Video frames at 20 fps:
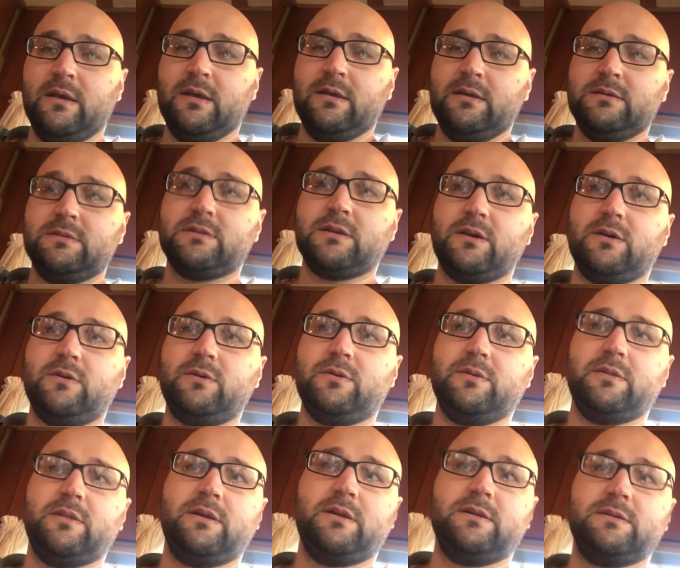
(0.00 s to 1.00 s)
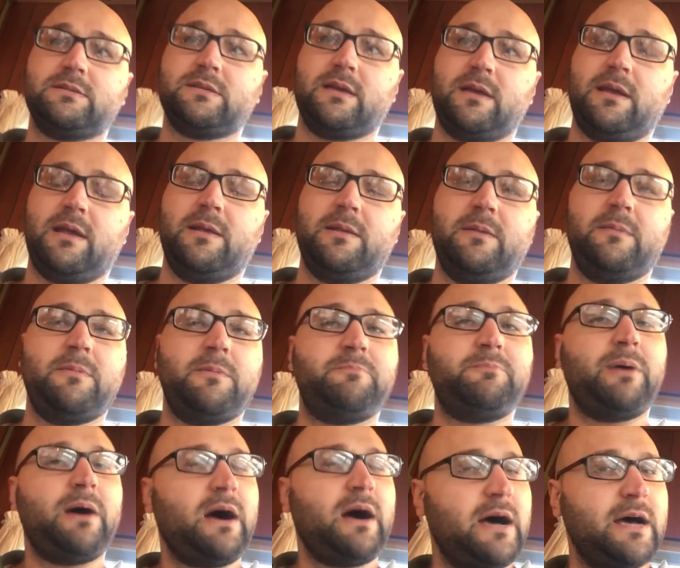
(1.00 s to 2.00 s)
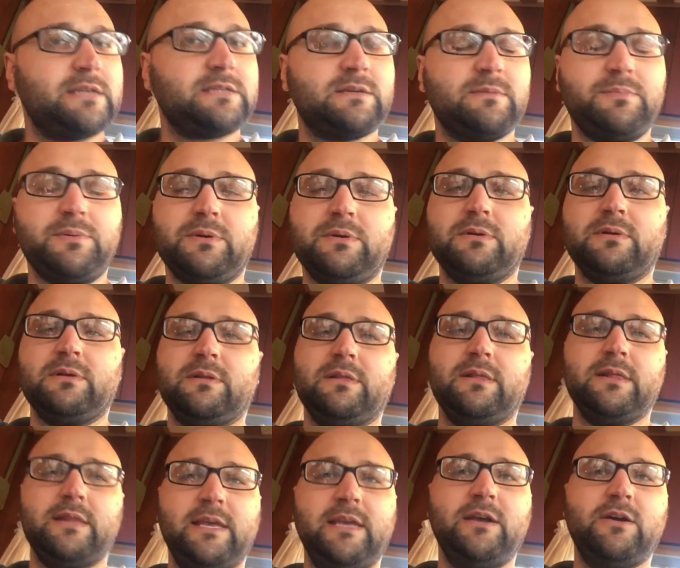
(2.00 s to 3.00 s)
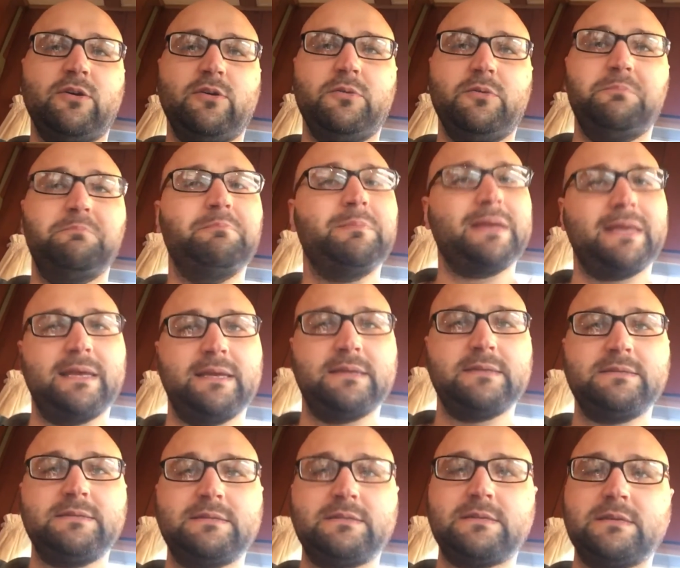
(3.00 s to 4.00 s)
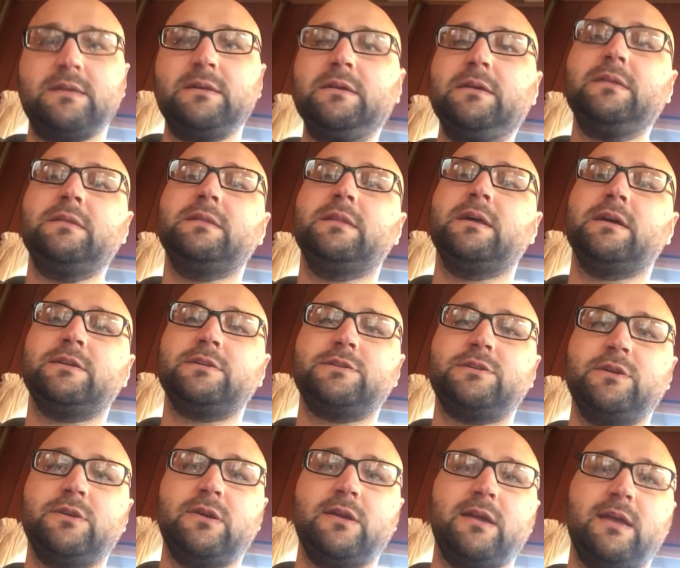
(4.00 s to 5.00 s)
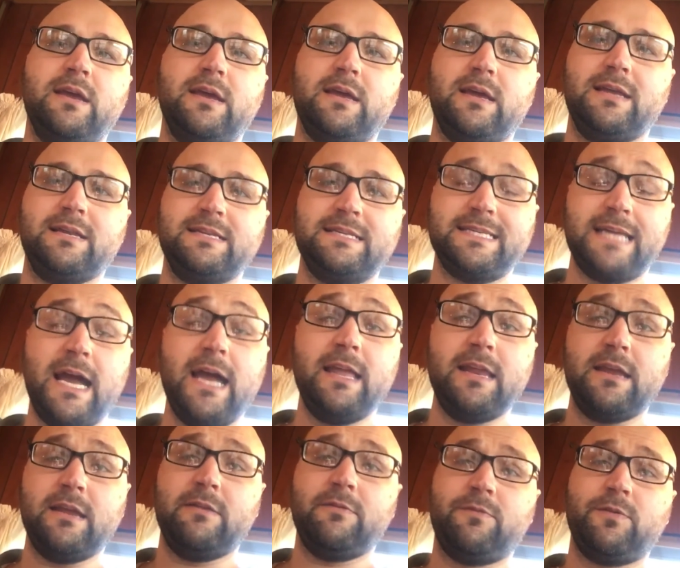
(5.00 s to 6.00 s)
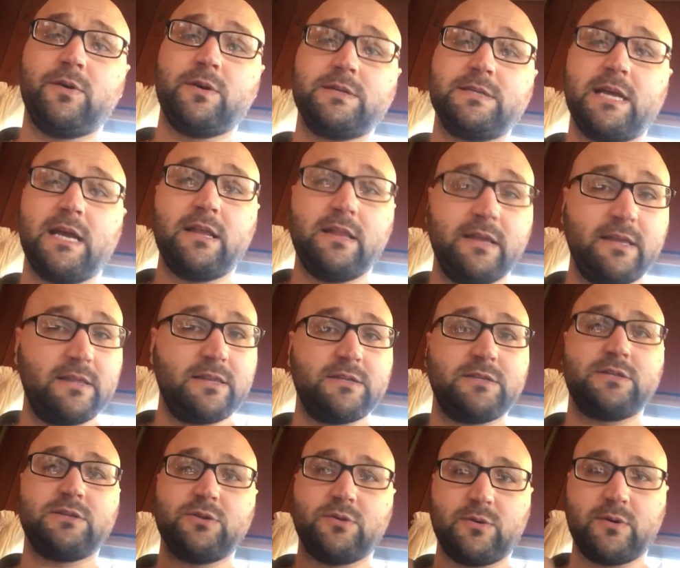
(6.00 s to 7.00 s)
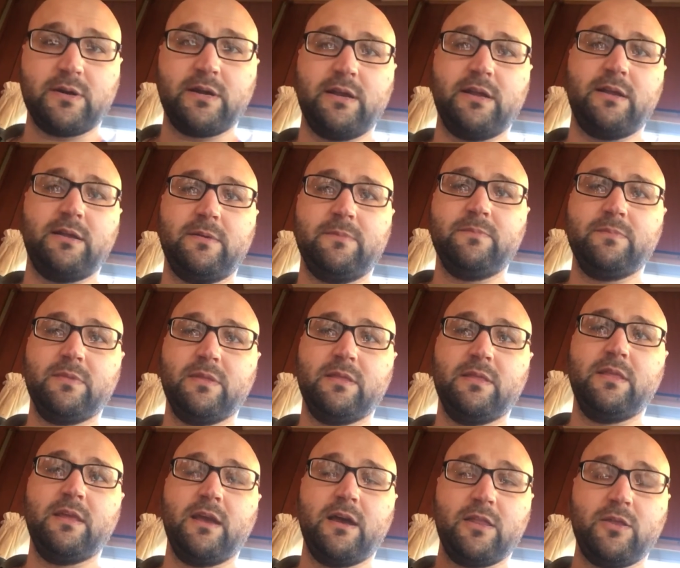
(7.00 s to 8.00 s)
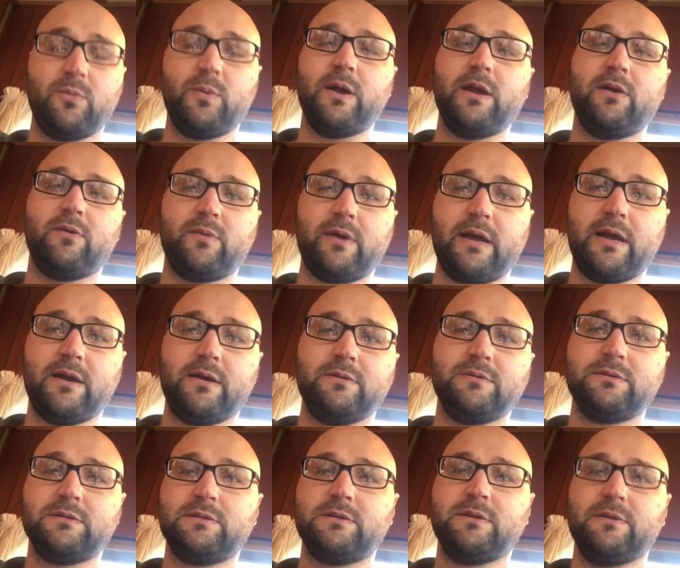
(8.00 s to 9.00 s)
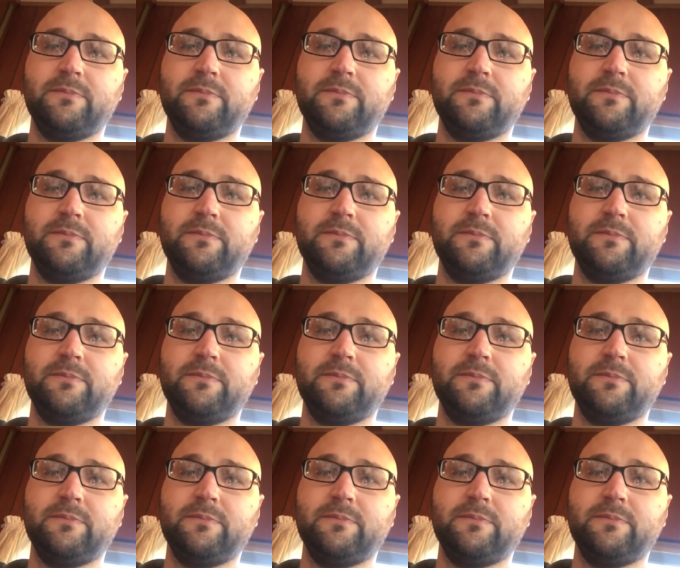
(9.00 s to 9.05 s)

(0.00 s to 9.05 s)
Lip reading: So there's a possible legal means that she could get indicted for telling the story the other way around.